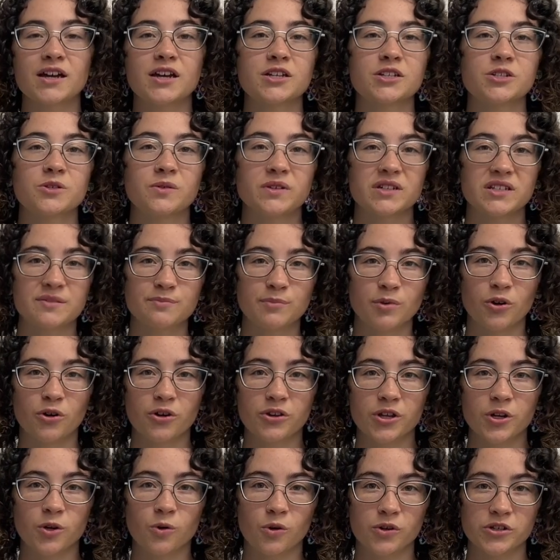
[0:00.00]
To explore the
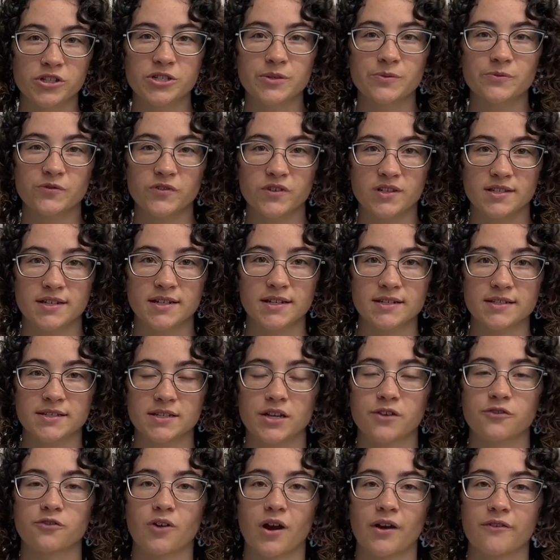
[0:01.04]
quantum physics
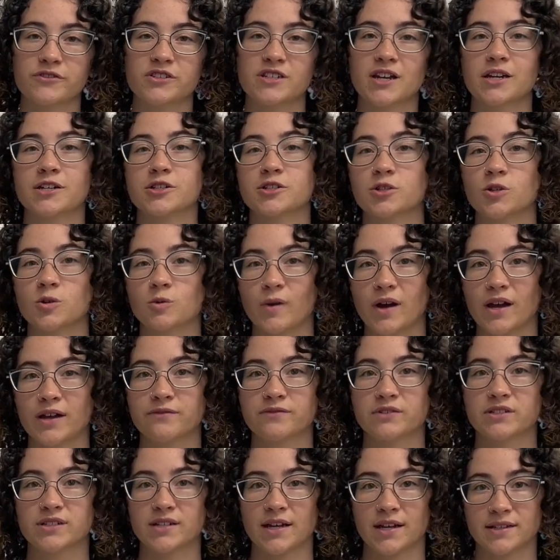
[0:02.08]
of gravitational wave
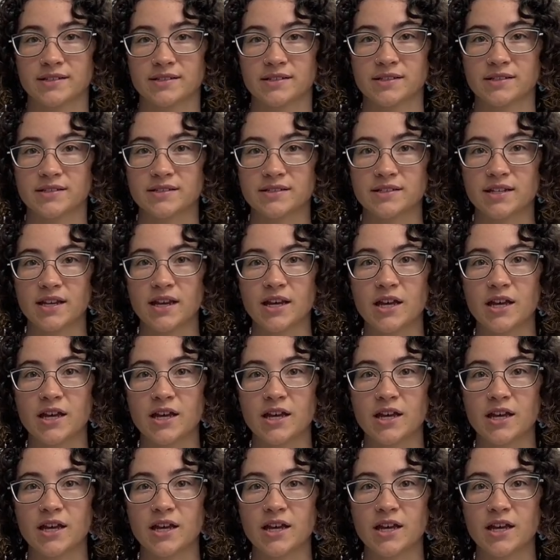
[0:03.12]
detectors,